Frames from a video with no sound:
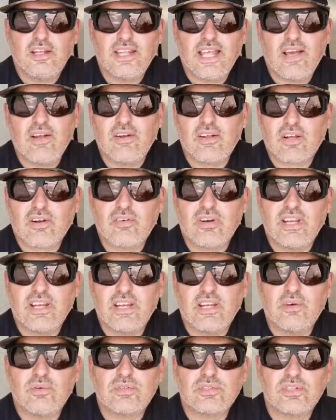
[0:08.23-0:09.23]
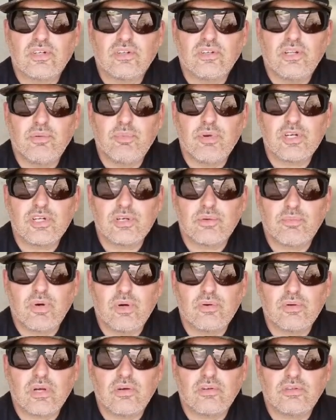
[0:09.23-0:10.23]
down at Greenhills on the
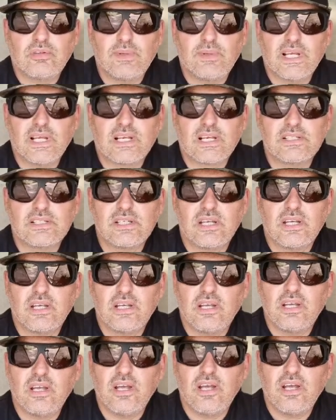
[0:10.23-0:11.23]
Bishop Bowl complex.